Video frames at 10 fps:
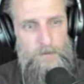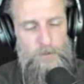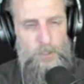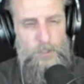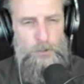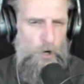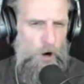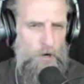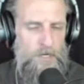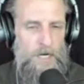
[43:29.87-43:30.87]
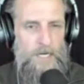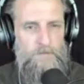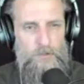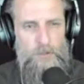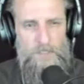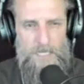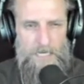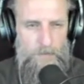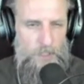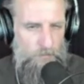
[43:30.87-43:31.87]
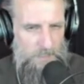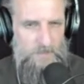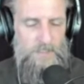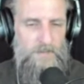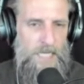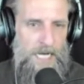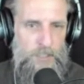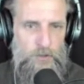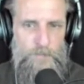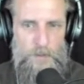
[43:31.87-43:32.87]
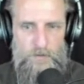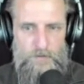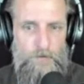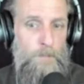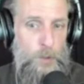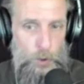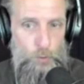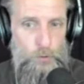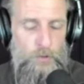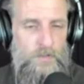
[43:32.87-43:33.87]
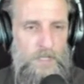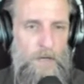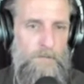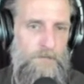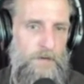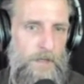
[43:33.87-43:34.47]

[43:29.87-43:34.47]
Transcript: Does your car not have certain characteristics and attributes from you yourself?